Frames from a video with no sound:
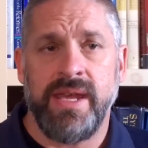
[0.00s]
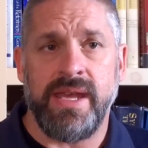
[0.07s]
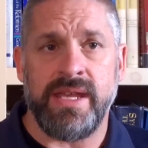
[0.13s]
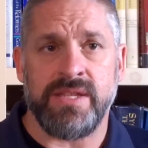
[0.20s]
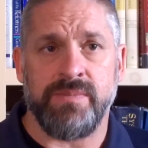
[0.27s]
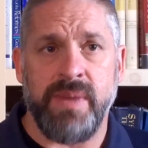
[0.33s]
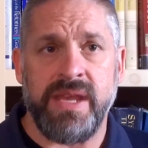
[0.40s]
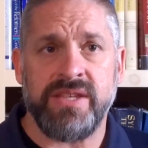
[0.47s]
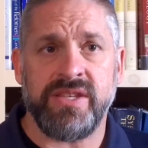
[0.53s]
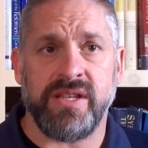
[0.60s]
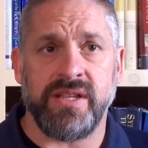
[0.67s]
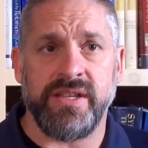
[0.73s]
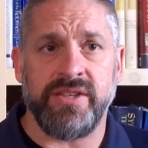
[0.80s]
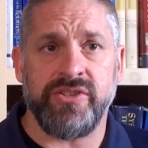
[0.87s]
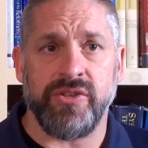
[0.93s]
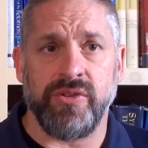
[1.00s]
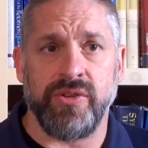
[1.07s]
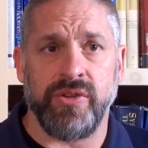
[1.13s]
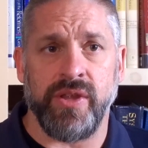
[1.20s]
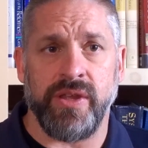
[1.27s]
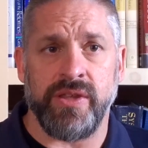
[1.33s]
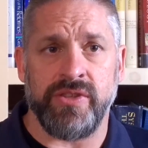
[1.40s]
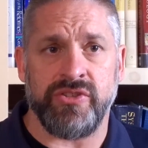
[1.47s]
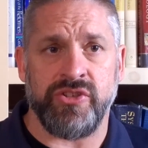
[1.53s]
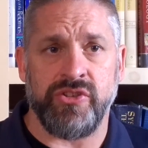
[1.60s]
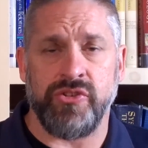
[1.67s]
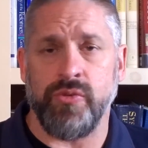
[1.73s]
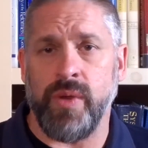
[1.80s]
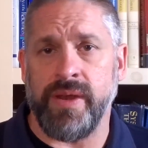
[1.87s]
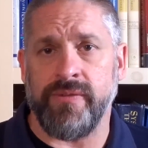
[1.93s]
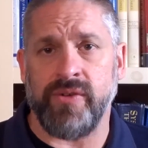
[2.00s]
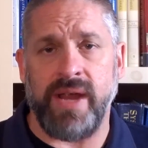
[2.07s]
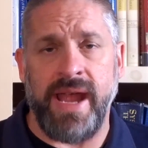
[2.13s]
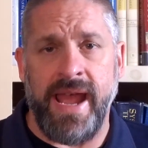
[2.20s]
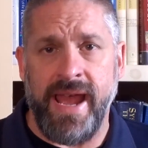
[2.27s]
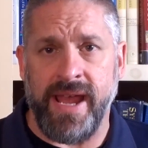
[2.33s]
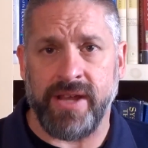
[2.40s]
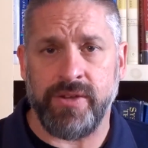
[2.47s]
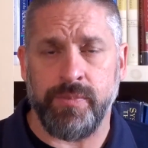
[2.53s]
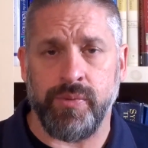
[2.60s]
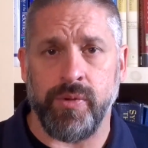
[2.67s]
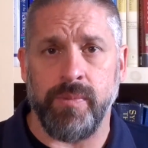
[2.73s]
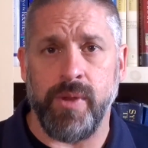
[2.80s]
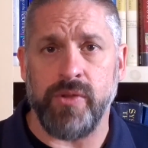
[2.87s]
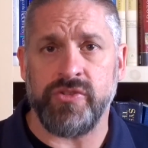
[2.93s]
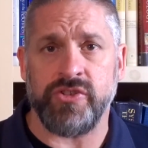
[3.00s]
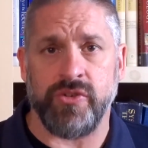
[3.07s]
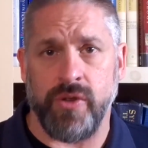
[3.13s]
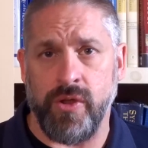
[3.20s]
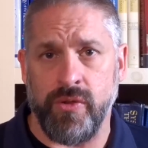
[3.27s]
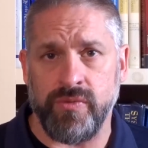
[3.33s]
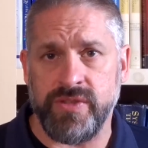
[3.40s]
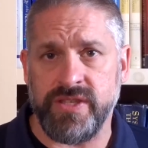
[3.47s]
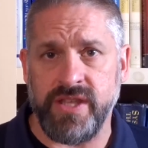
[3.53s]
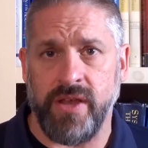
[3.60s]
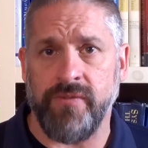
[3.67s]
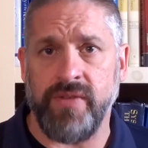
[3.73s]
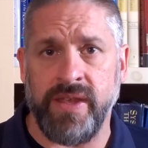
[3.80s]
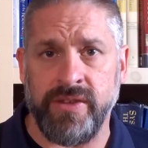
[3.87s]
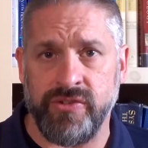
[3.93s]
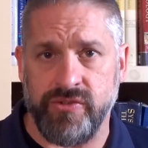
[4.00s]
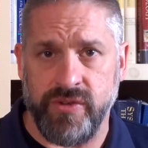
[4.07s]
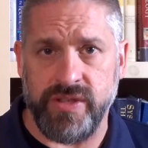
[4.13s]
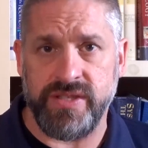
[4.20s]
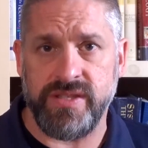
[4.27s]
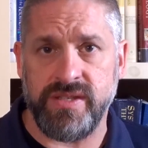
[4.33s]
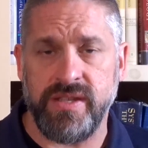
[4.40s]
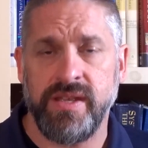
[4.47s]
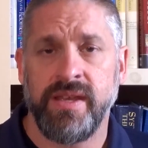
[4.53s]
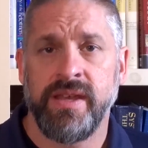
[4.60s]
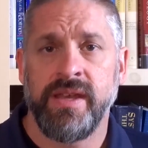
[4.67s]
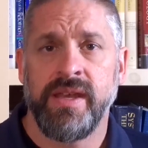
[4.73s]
is basically to do whatever act promotes your own self-interest.